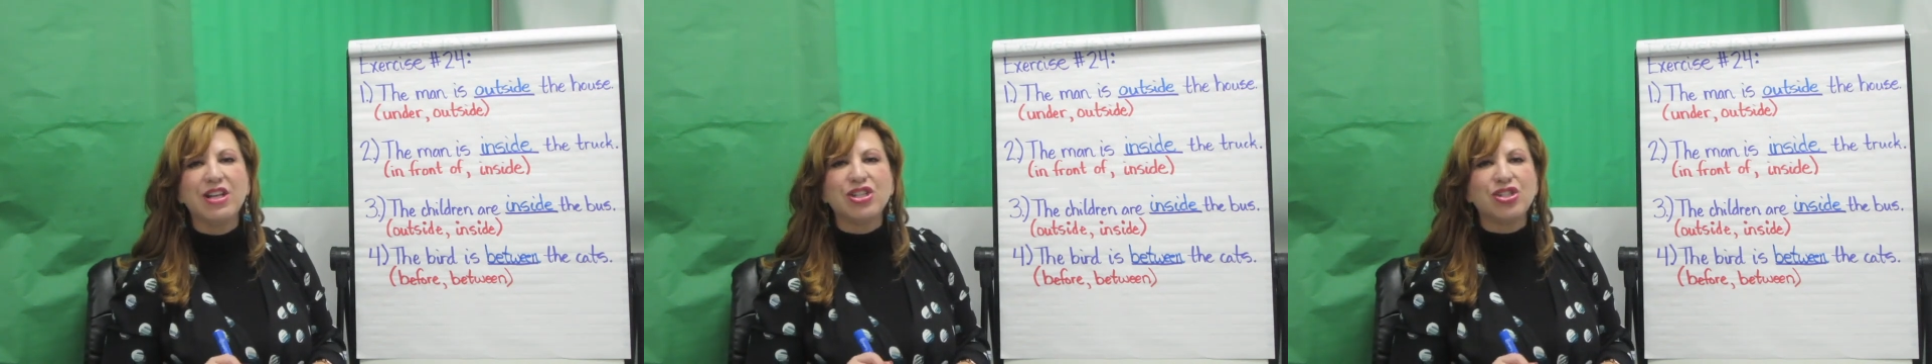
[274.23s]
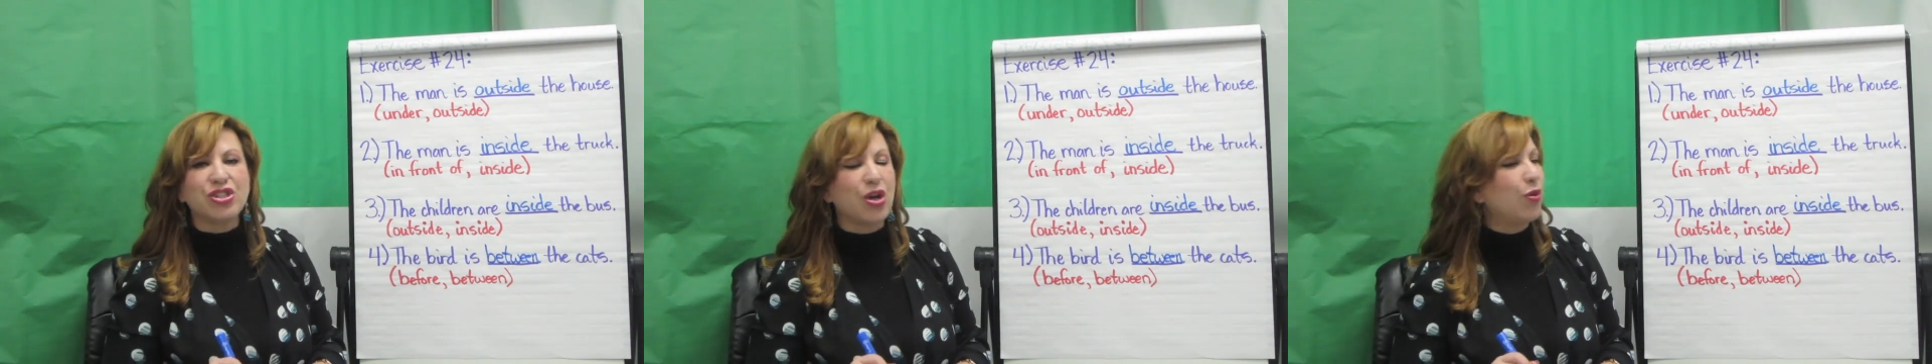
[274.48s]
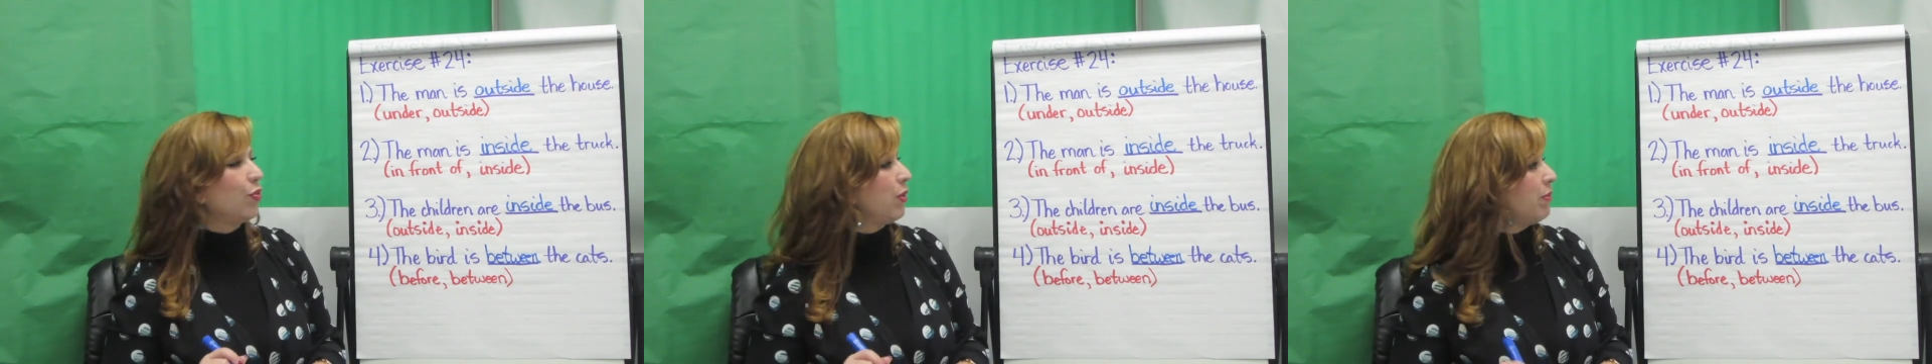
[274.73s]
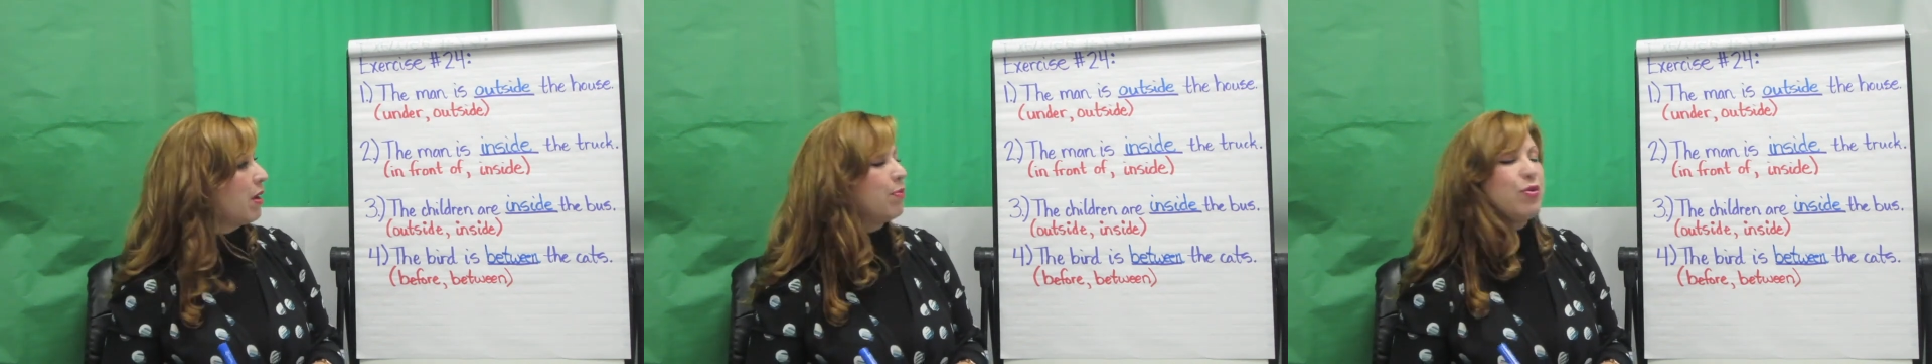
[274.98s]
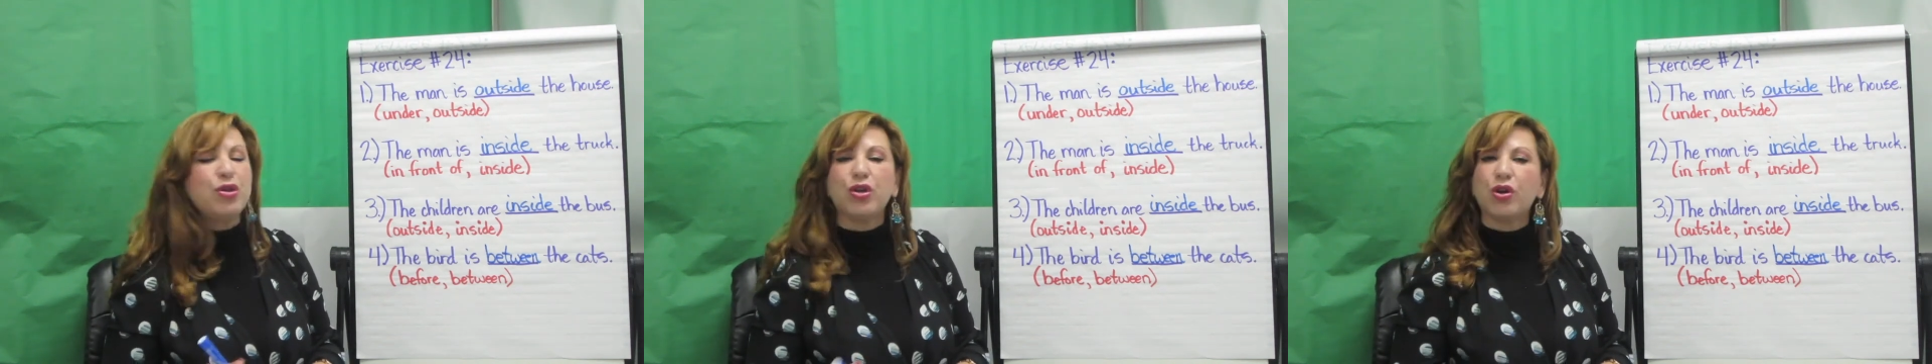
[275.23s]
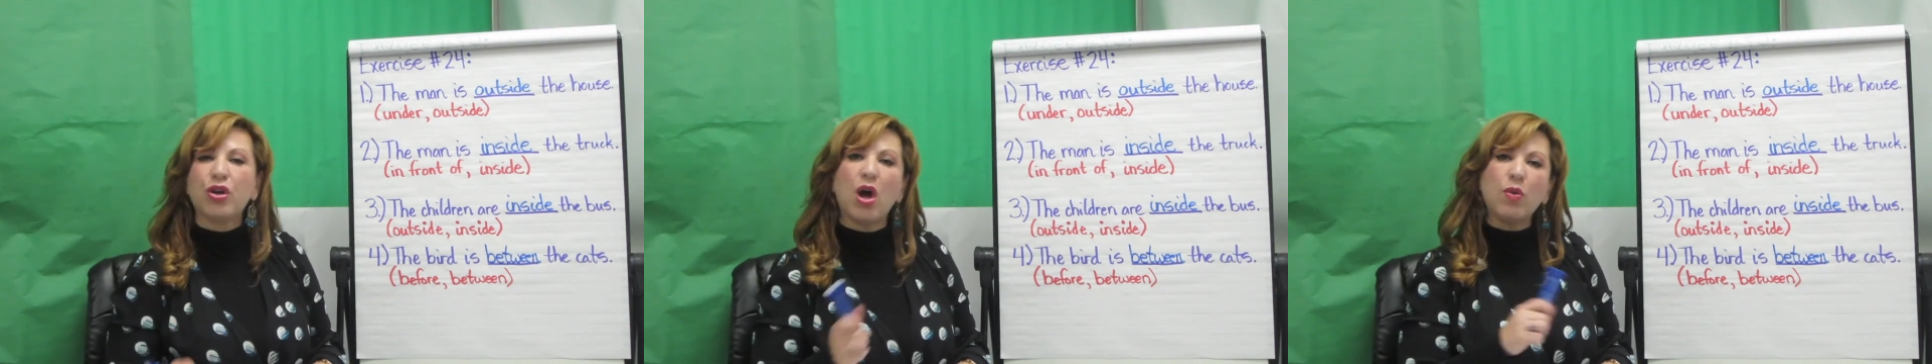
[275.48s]
So remember, you
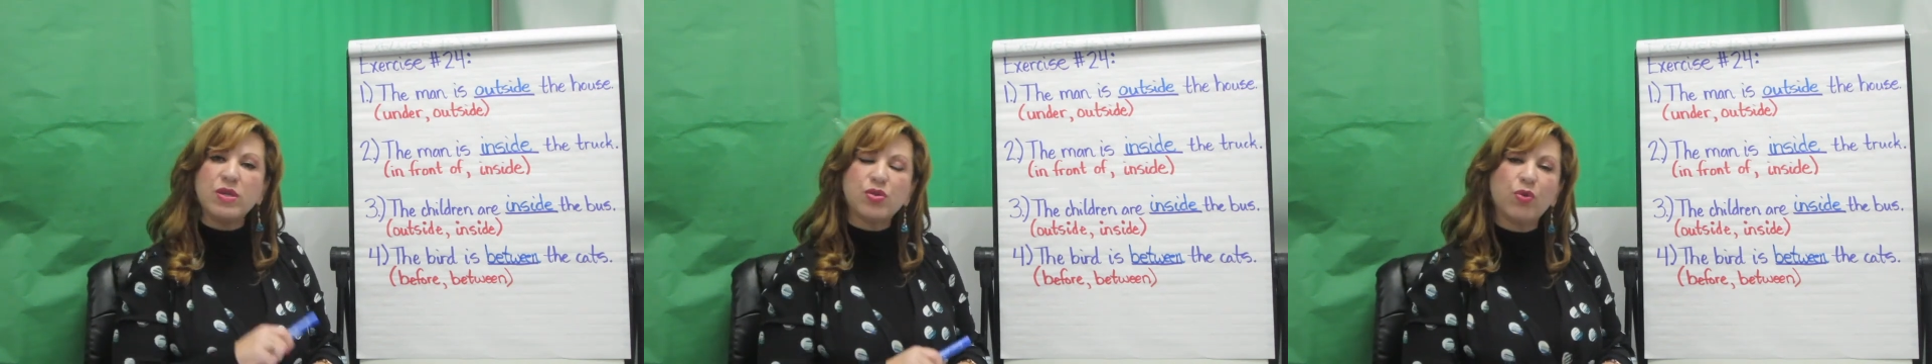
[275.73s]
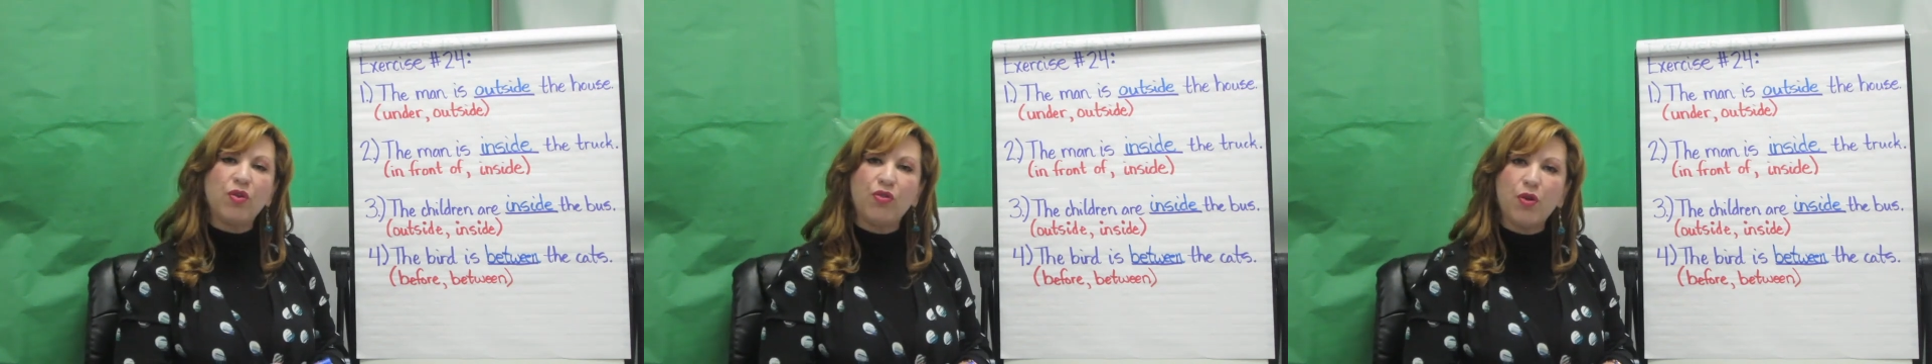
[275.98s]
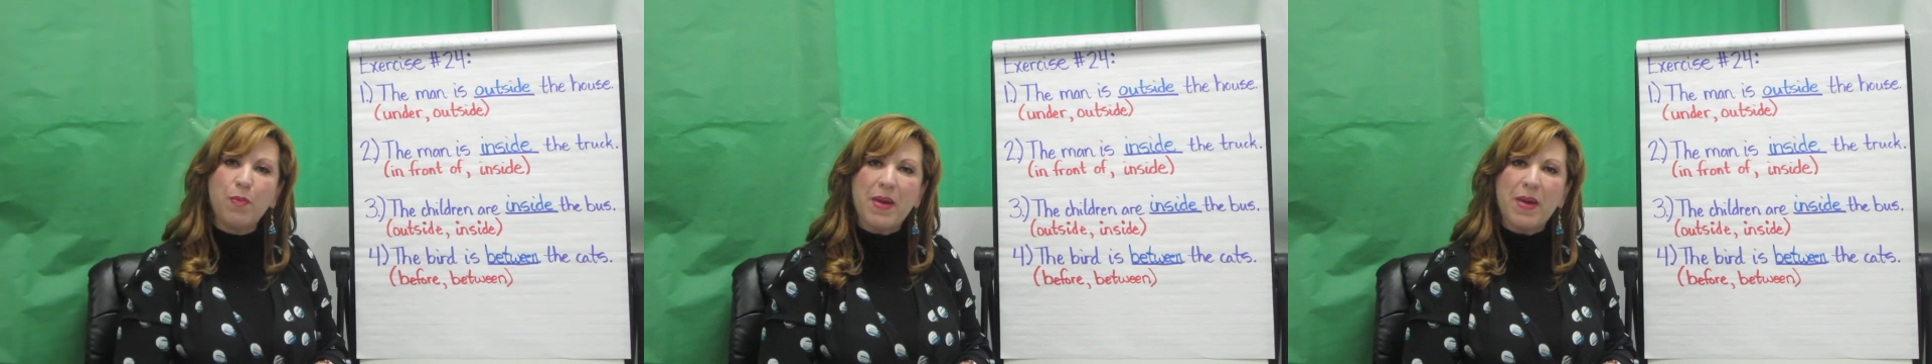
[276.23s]
could always refer